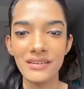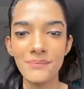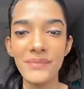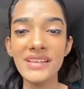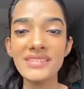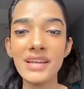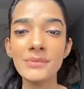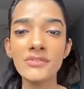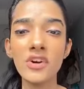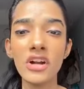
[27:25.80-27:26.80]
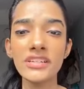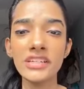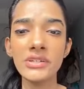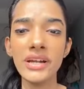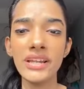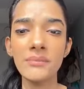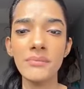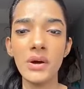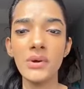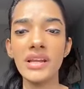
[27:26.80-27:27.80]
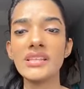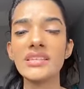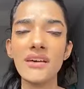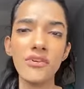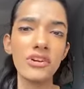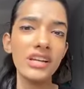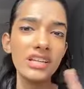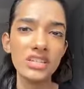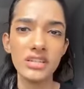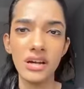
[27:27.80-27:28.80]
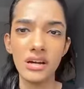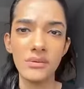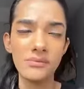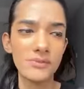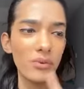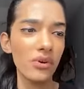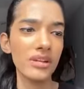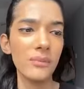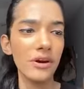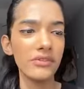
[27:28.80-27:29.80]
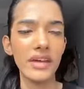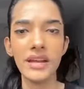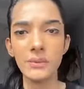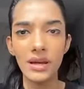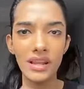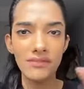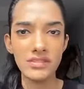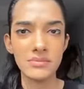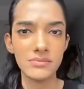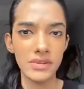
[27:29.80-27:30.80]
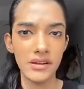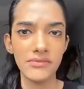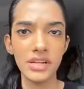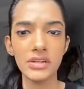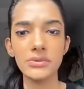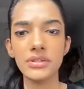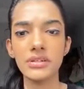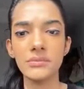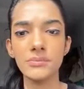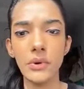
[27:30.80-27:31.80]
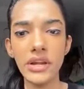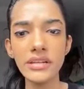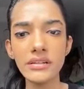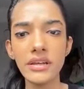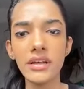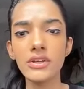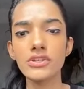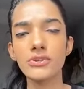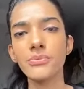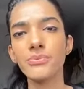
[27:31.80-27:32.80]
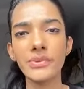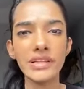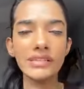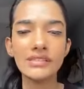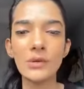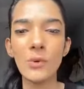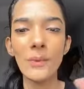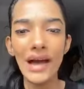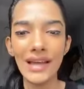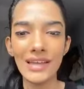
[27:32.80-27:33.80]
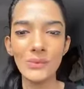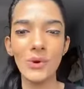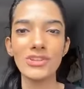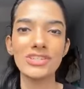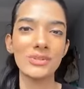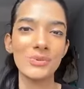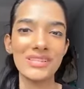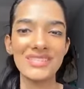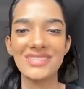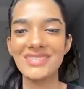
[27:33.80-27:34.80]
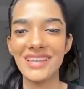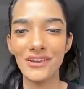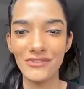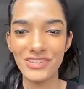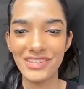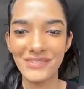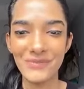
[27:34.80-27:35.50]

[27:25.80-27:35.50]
Best types of content to get inbound leads. I've already spoken about that while I was referring to the point. So please go back and watch it once it's saved.